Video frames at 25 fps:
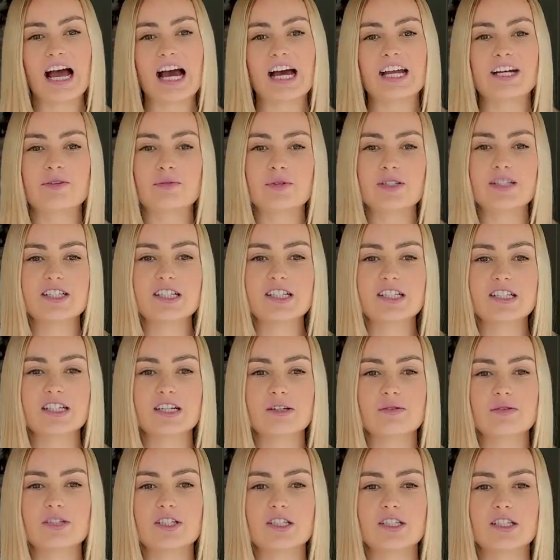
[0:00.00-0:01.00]
and it was
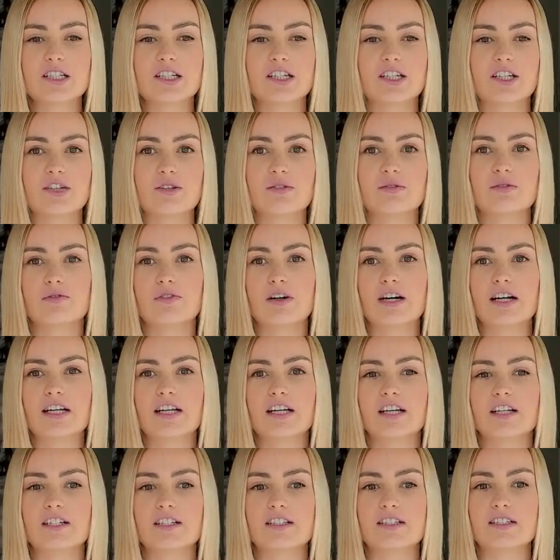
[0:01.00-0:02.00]
just like cute and funny
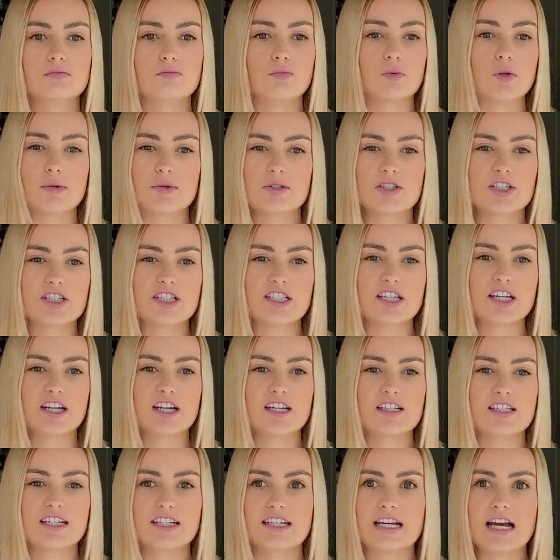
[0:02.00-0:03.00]
because we were just in
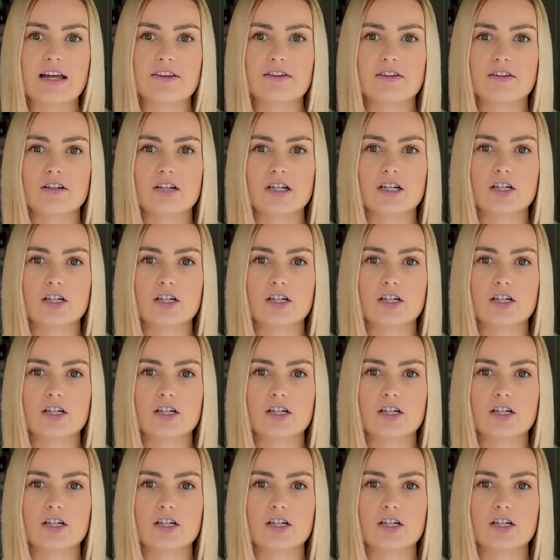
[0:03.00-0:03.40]
it together.